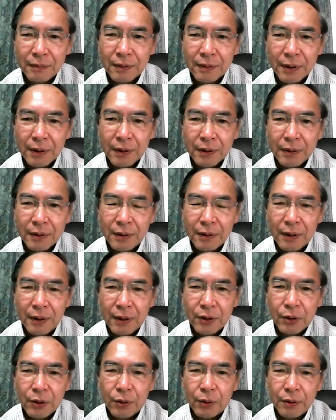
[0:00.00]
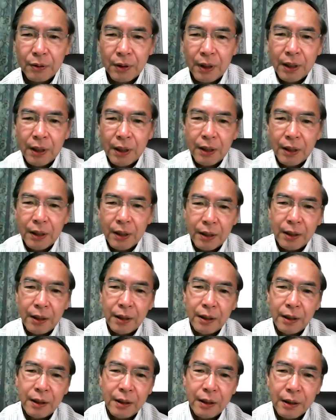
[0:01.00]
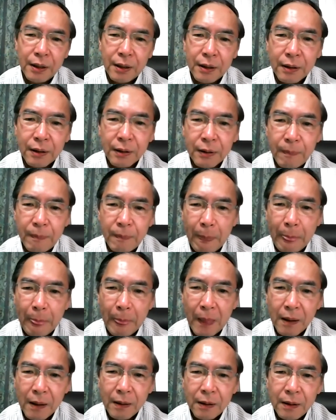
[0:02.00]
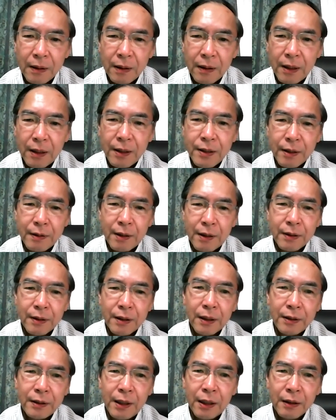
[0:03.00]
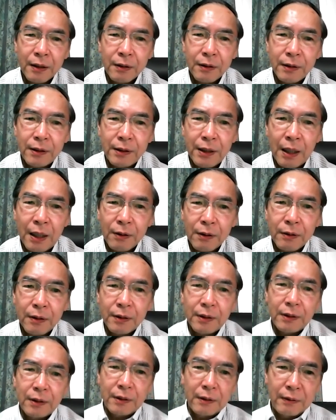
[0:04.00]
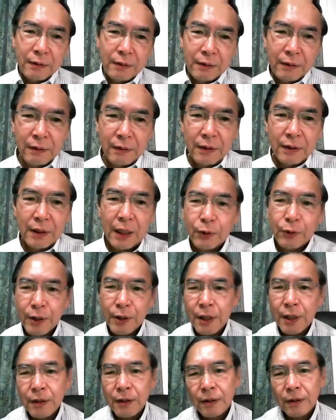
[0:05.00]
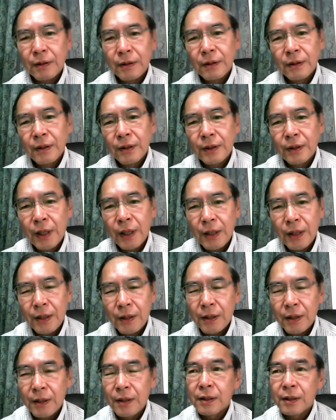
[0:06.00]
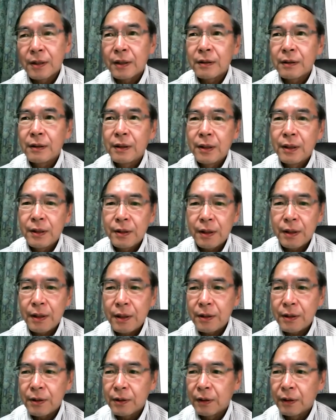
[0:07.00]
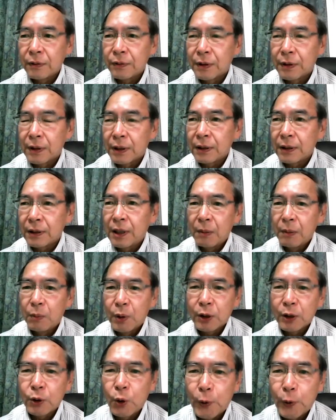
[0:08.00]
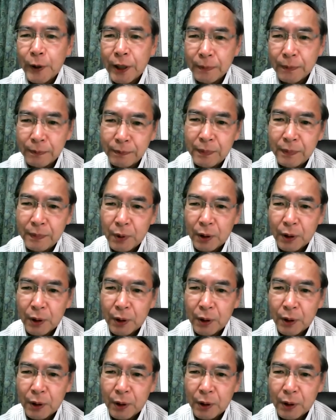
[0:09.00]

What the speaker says: Yeah. So he said that the young adolescent stage is a stage of moratorium.